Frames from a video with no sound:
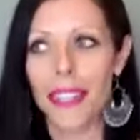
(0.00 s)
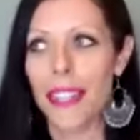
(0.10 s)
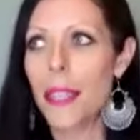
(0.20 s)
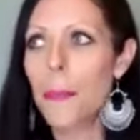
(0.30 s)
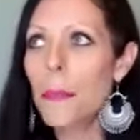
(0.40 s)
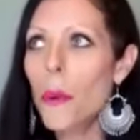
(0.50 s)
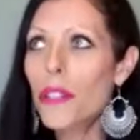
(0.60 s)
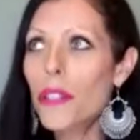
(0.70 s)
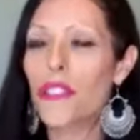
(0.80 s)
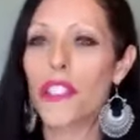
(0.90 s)
the
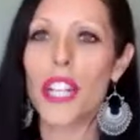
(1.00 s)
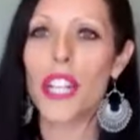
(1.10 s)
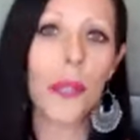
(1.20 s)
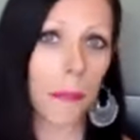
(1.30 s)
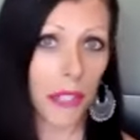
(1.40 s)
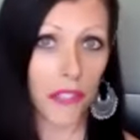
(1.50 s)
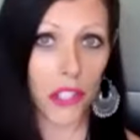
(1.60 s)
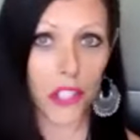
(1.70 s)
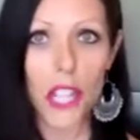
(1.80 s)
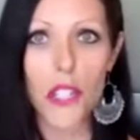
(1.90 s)
more free you can be of
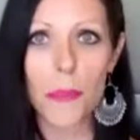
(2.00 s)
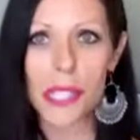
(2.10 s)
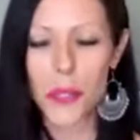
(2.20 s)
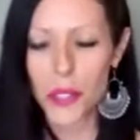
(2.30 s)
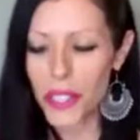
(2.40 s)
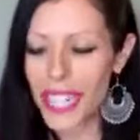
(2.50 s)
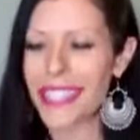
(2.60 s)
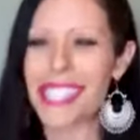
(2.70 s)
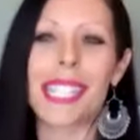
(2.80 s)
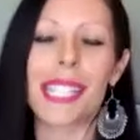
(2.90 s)
your judgments, you create
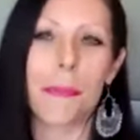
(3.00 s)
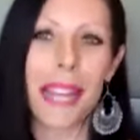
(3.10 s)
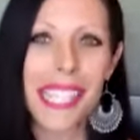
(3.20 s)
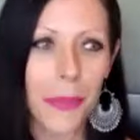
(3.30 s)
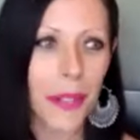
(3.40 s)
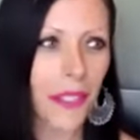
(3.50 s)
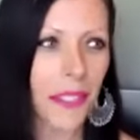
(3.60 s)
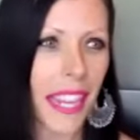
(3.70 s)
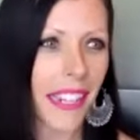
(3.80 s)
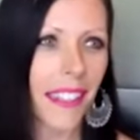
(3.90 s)
this space where they're
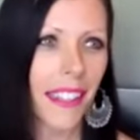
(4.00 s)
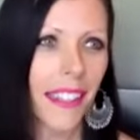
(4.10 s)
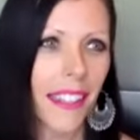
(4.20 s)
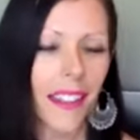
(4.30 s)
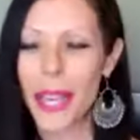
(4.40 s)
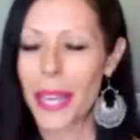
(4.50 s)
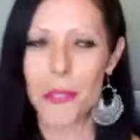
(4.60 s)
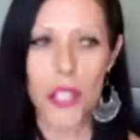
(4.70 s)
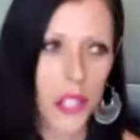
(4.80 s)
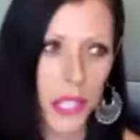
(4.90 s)
like, okay,
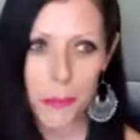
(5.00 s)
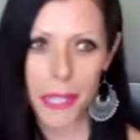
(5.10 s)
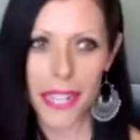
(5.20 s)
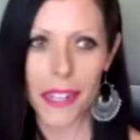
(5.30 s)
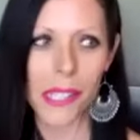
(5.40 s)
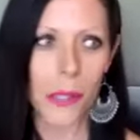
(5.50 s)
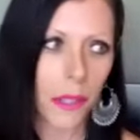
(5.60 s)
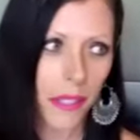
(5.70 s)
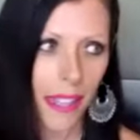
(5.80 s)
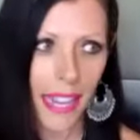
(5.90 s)
I'm judging her, but I also
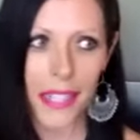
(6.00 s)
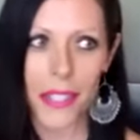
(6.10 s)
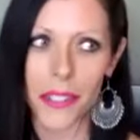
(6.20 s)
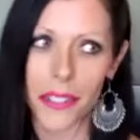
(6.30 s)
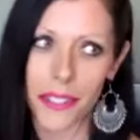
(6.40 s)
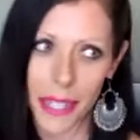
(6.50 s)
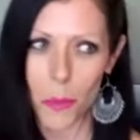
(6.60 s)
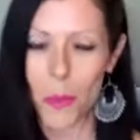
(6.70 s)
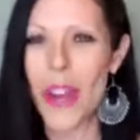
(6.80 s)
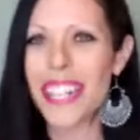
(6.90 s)
like her. Like,
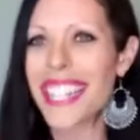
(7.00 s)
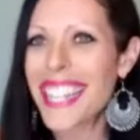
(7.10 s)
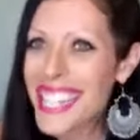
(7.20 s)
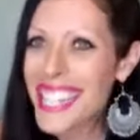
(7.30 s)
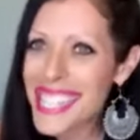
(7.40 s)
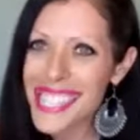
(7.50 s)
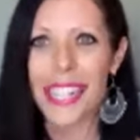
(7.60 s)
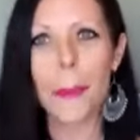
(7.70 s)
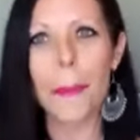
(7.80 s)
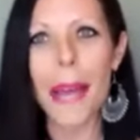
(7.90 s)
what is
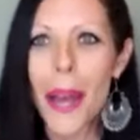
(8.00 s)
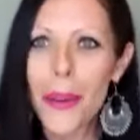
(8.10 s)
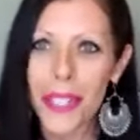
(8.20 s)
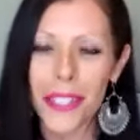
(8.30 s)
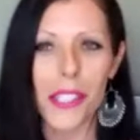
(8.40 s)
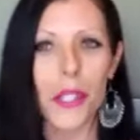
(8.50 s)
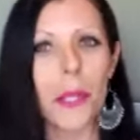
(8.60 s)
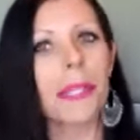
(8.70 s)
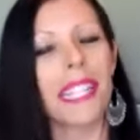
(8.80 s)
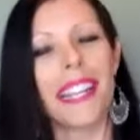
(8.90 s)
it about her? So
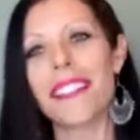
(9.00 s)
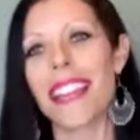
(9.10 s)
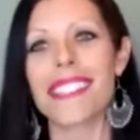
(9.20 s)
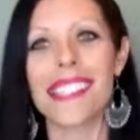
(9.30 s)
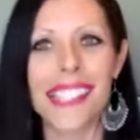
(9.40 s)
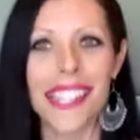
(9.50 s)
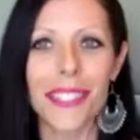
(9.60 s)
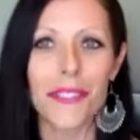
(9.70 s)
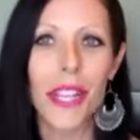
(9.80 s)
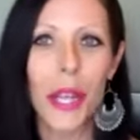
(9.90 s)
you plant that seed
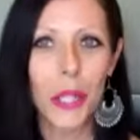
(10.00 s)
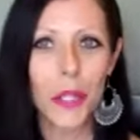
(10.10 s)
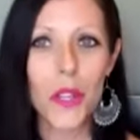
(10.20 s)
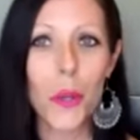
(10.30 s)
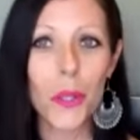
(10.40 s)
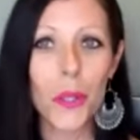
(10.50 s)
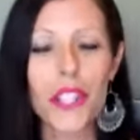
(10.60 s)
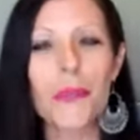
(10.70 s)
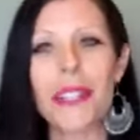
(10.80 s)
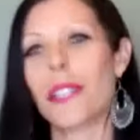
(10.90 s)
of no
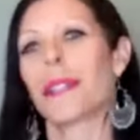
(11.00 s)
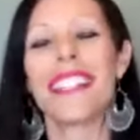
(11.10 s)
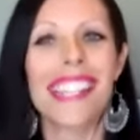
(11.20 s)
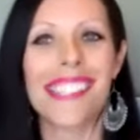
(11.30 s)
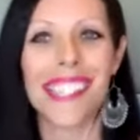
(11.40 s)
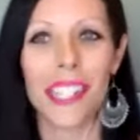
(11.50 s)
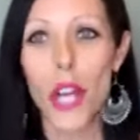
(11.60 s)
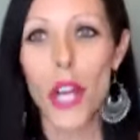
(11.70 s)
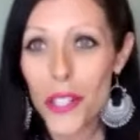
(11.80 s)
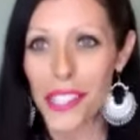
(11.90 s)
judgment. You plant that seed of
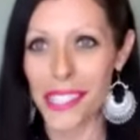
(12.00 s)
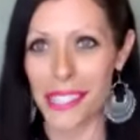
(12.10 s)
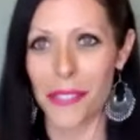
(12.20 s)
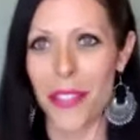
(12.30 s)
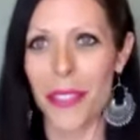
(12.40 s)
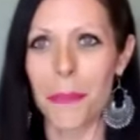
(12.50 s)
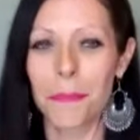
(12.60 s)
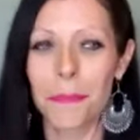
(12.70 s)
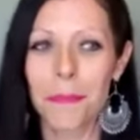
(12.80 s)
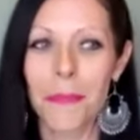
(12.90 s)
consciousness for
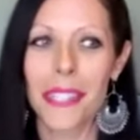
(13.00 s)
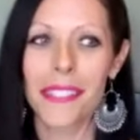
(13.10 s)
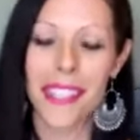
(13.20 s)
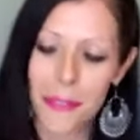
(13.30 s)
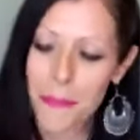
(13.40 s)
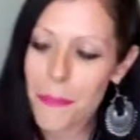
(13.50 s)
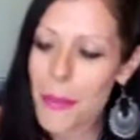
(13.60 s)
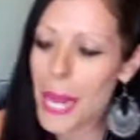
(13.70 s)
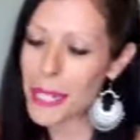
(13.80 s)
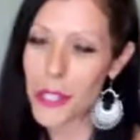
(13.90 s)
them. So then
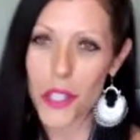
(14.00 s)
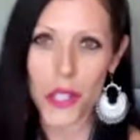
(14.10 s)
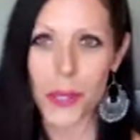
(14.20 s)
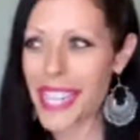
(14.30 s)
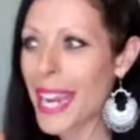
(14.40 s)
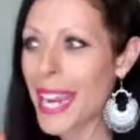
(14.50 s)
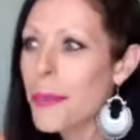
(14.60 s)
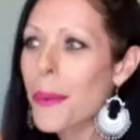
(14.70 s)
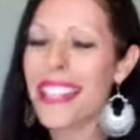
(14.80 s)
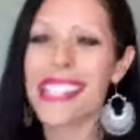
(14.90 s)
maybe choose, hey,
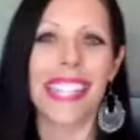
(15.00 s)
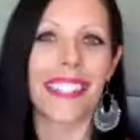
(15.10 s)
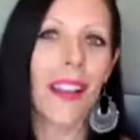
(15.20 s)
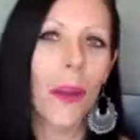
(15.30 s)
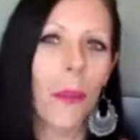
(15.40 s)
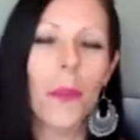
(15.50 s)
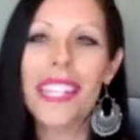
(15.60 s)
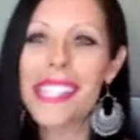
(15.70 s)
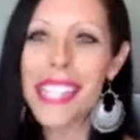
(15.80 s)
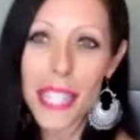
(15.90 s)
what is it? What
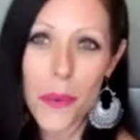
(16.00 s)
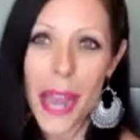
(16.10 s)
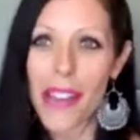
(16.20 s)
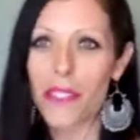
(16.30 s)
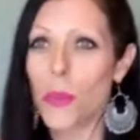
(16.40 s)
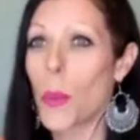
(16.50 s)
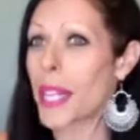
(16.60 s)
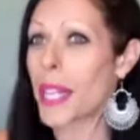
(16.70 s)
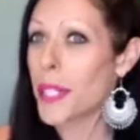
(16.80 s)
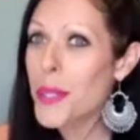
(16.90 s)
is it that you have? Why
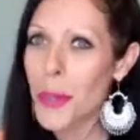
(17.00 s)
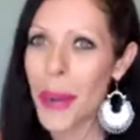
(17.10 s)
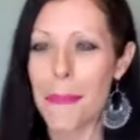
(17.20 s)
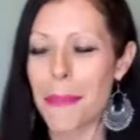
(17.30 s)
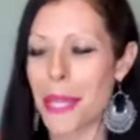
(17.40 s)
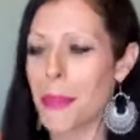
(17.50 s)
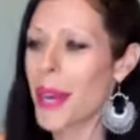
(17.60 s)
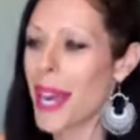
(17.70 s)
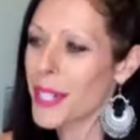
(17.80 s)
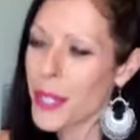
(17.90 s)
are you so happy?
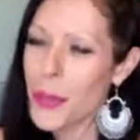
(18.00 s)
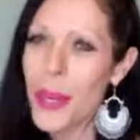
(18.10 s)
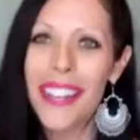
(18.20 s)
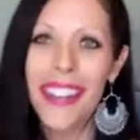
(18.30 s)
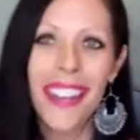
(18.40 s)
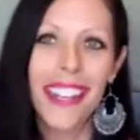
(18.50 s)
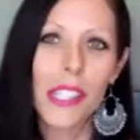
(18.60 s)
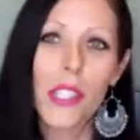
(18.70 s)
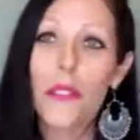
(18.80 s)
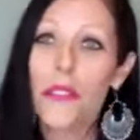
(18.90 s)
Why are you
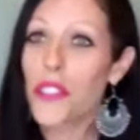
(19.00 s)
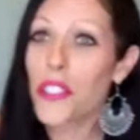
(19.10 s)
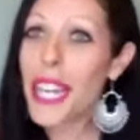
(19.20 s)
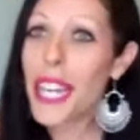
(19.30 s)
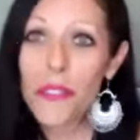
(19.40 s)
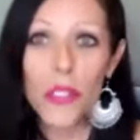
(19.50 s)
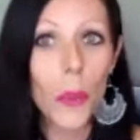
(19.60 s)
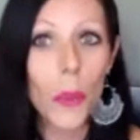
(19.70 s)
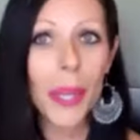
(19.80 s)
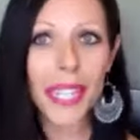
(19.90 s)
so free and
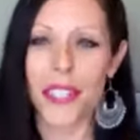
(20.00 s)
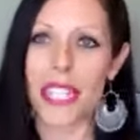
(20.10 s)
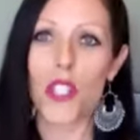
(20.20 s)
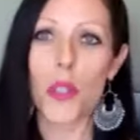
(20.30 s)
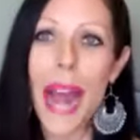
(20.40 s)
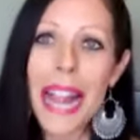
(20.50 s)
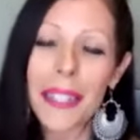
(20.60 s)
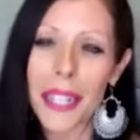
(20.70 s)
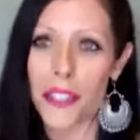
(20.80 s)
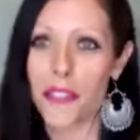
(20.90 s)
flowing in your
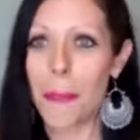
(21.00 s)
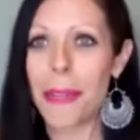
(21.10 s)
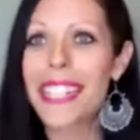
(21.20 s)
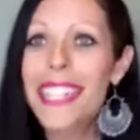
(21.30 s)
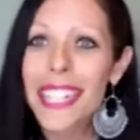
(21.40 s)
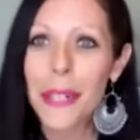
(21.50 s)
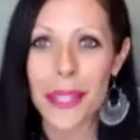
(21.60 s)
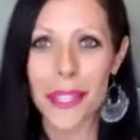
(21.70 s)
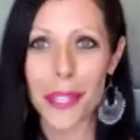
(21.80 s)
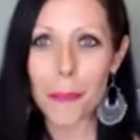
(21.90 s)
sensuality, your femininity,
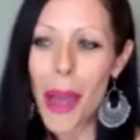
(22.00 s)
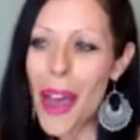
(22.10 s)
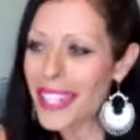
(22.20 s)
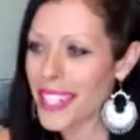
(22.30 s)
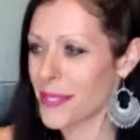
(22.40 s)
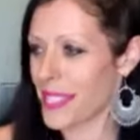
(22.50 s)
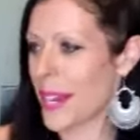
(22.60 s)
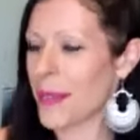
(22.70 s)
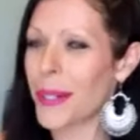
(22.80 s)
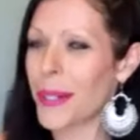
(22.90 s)
with your body? You say
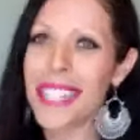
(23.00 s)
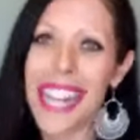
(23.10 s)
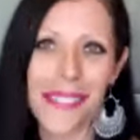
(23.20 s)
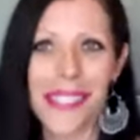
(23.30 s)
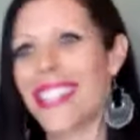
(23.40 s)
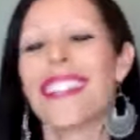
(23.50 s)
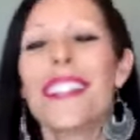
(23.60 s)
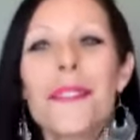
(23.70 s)
orgasms like,